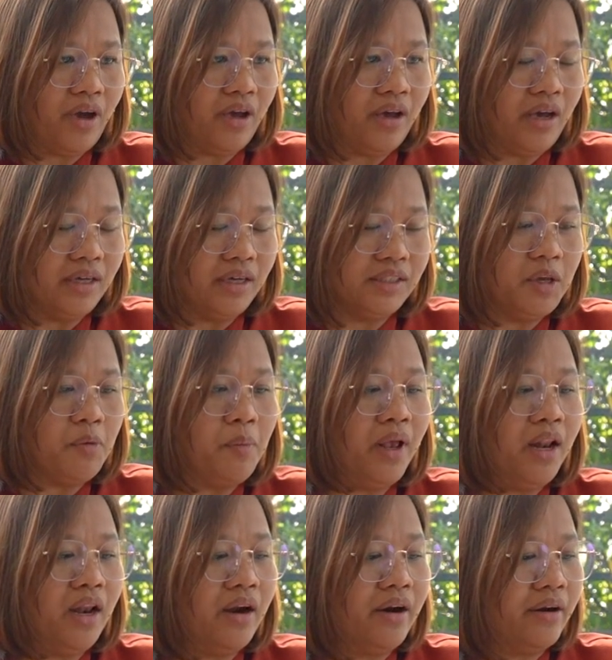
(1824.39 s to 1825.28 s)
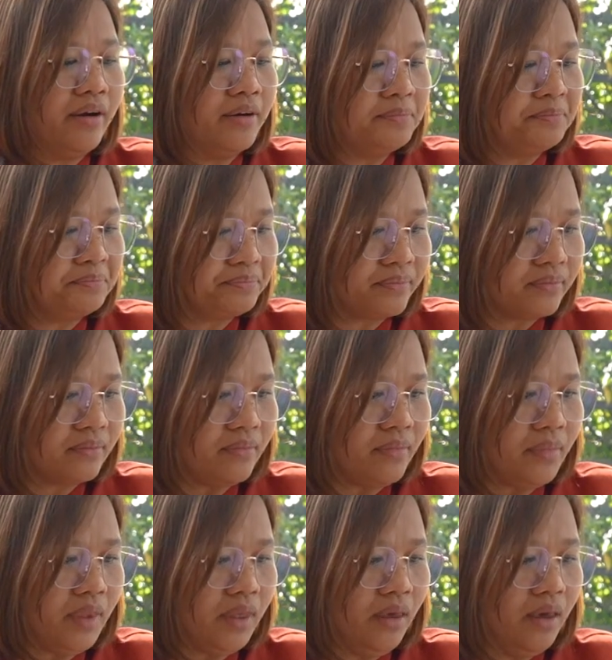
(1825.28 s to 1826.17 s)
a similar
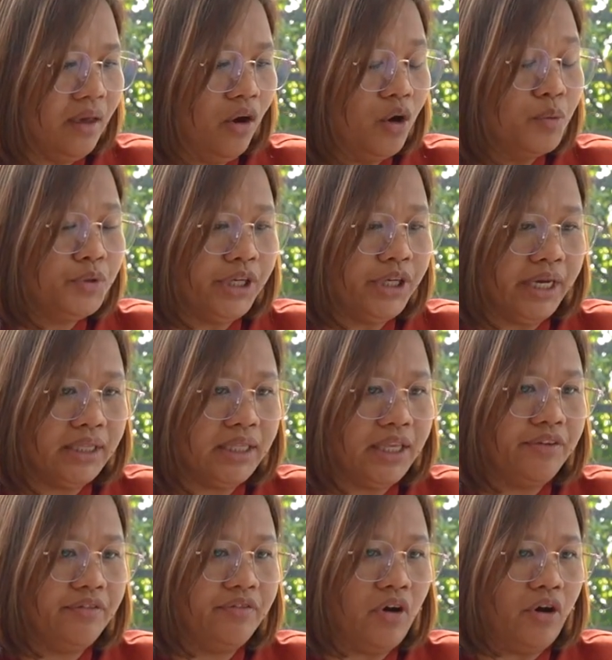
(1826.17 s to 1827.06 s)
objective